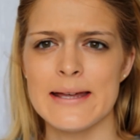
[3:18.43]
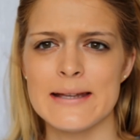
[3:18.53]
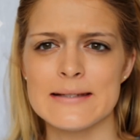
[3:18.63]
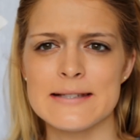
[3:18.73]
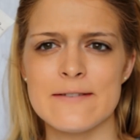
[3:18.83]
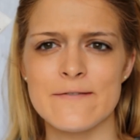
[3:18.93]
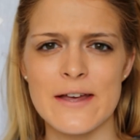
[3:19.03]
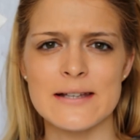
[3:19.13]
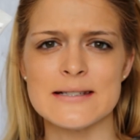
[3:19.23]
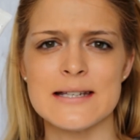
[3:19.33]
is
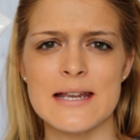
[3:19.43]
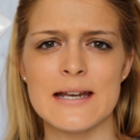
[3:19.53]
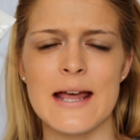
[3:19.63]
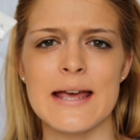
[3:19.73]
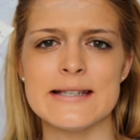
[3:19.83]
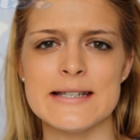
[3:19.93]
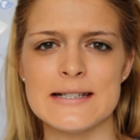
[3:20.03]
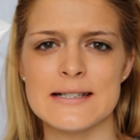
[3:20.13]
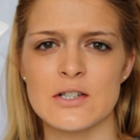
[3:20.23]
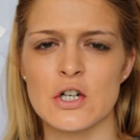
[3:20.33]
invest in a
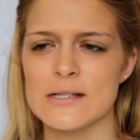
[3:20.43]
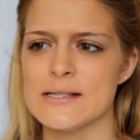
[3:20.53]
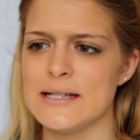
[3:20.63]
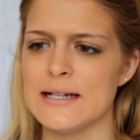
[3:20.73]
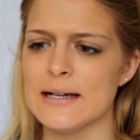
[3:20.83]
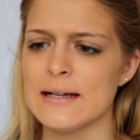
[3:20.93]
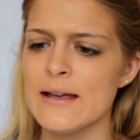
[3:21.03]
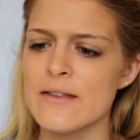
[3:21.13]
decent concealer.